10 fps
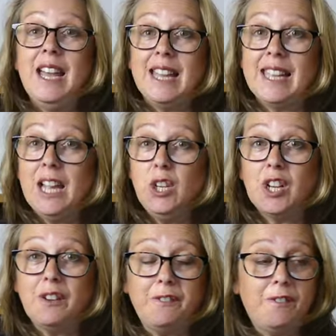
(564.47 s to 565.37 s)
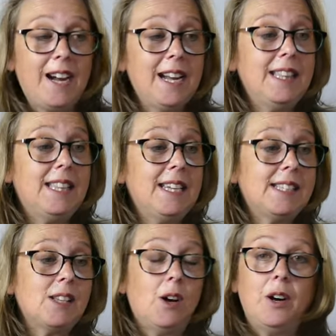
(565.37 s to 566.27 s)
Again, you can find
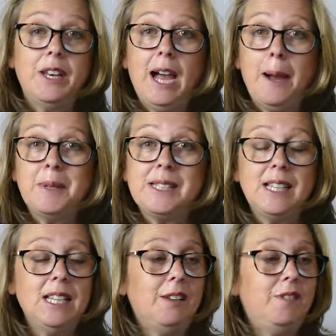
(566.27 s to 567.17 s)
this on Amazon.